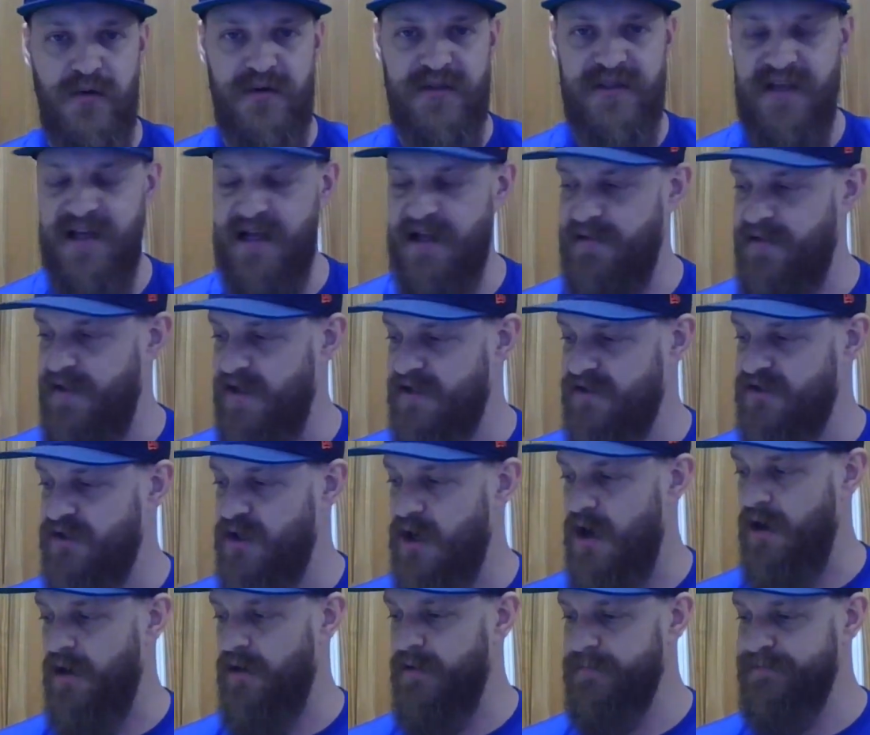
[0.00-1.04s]
notes in this
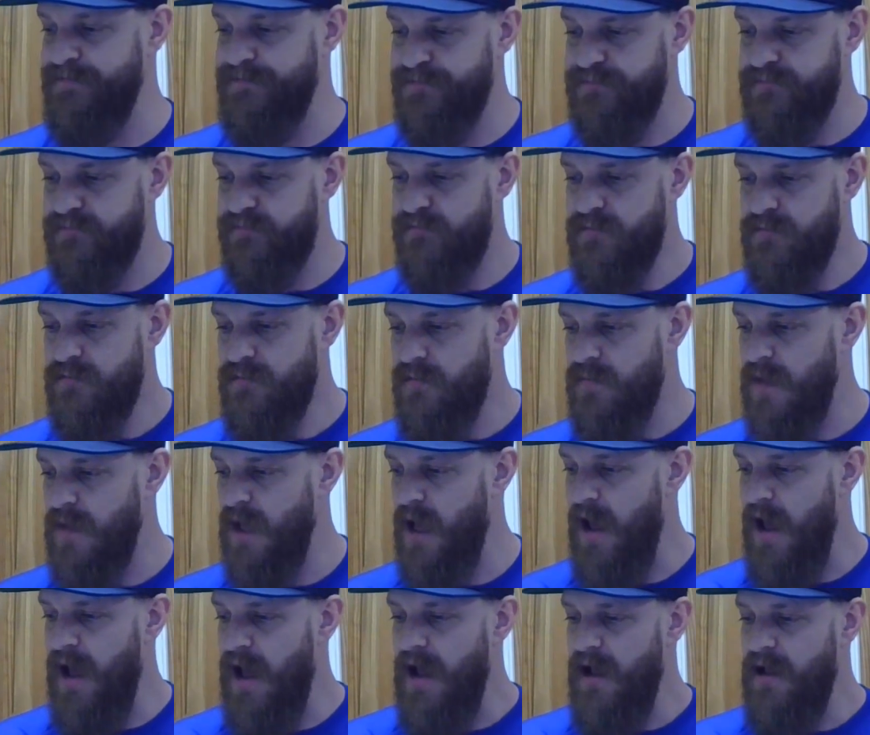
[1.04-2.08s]
song.
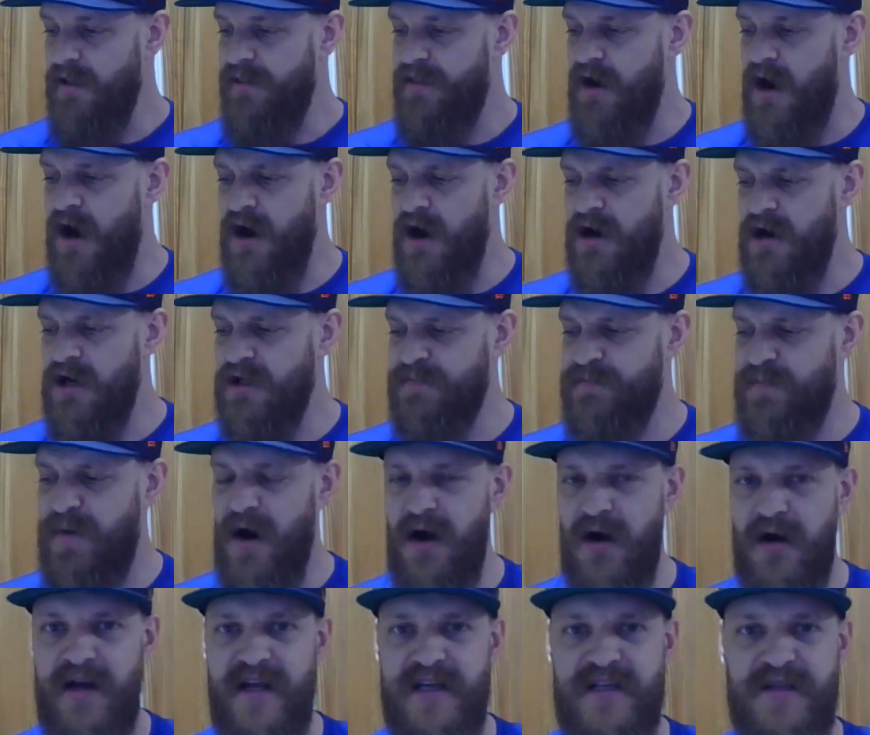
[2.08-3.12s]
The hardest
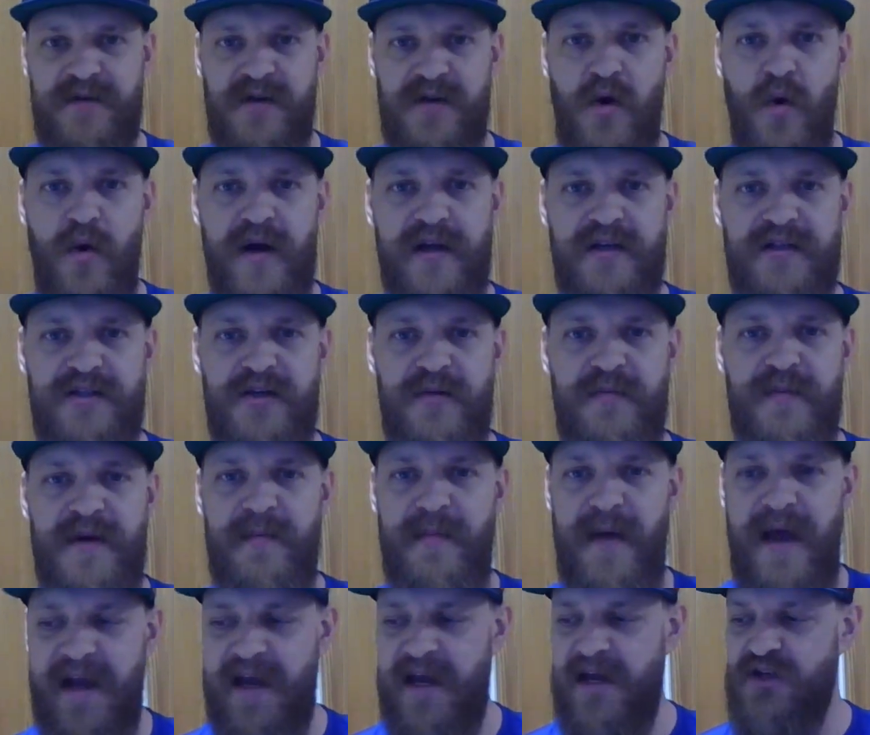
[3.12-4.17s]
part is going to be
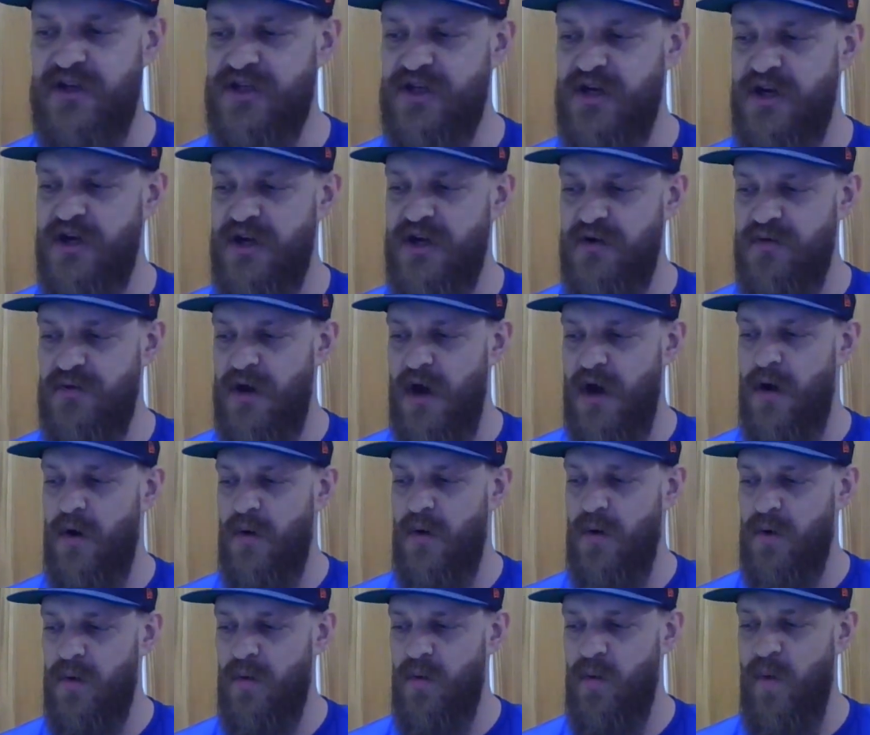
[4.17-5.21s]
making sure you
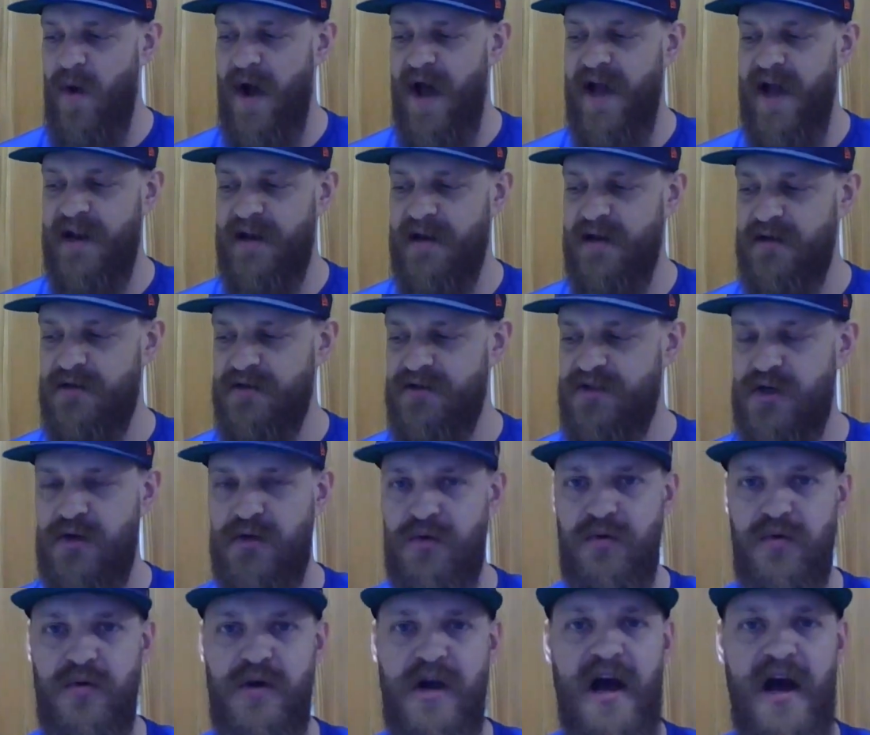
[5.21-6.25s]
know when
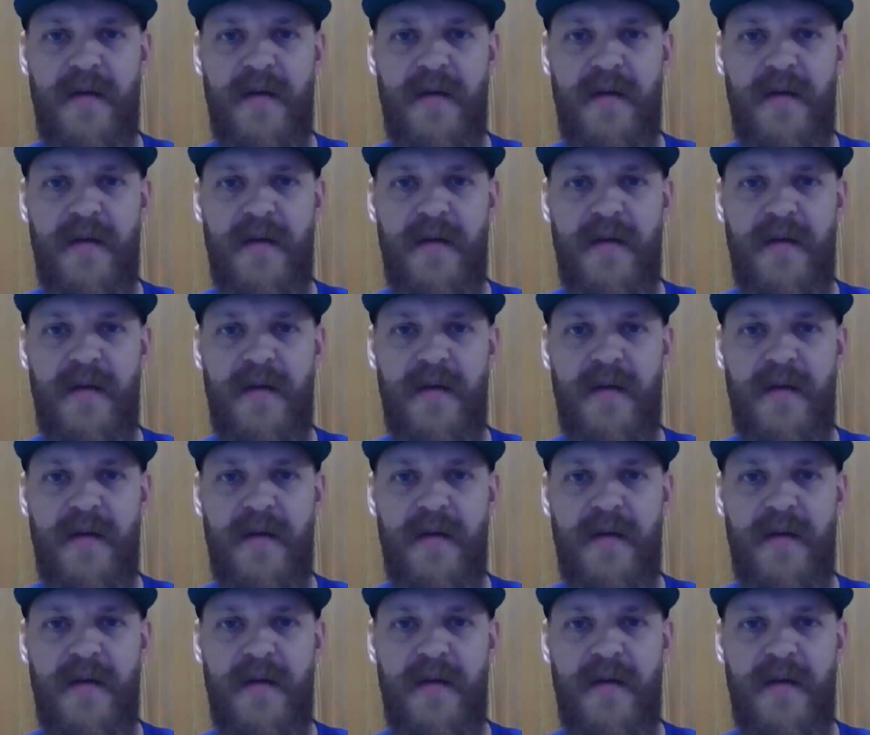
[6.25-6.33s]
to